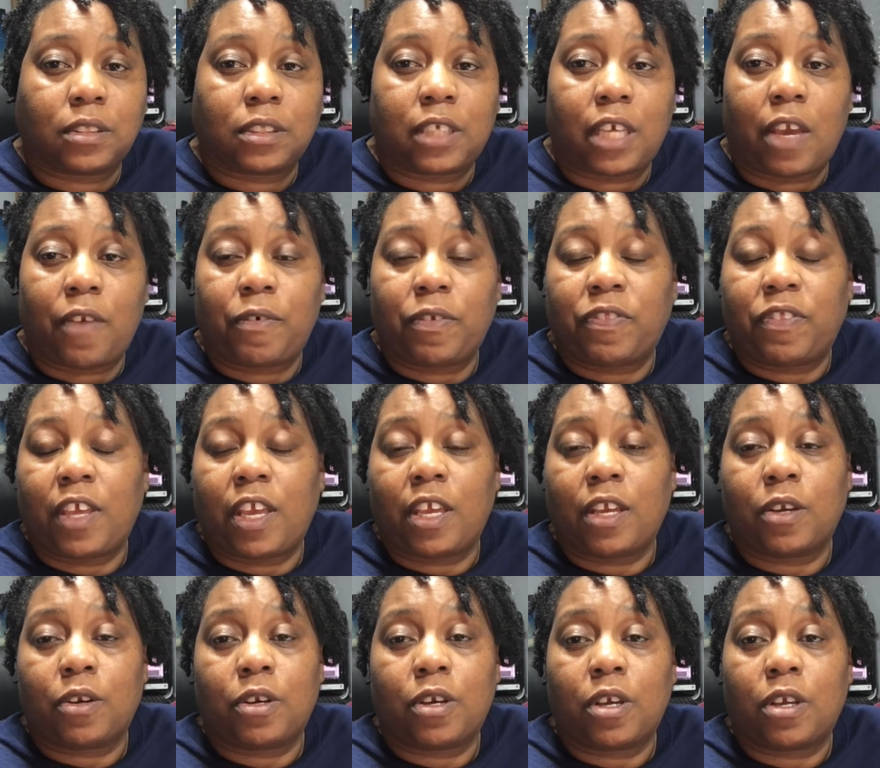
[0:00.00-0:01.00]

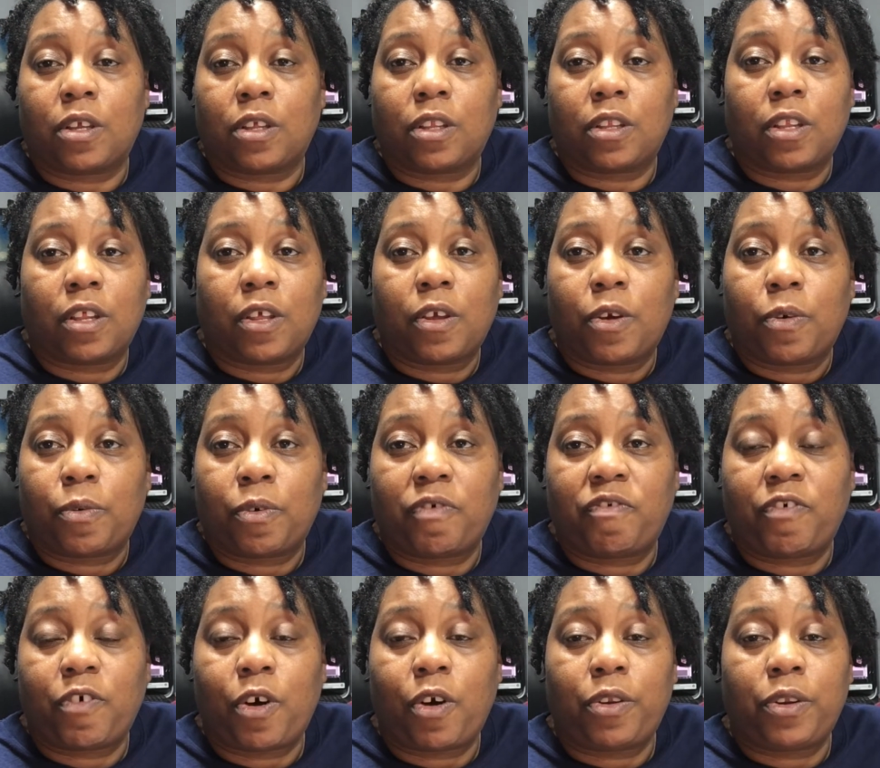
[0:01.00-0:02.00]
everything will
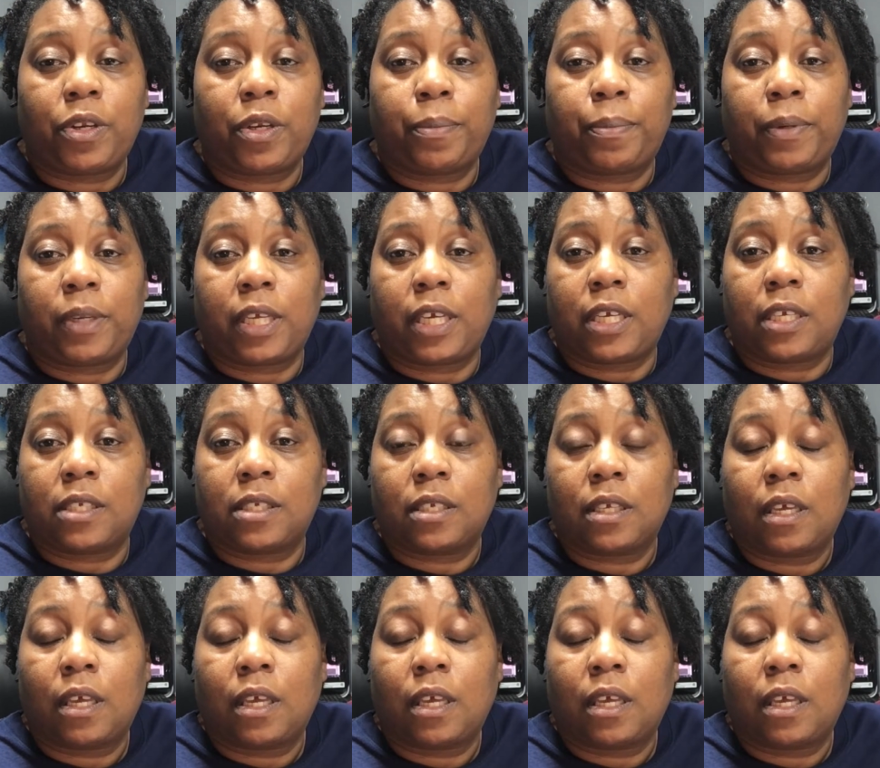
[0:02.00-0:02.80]
fall into place.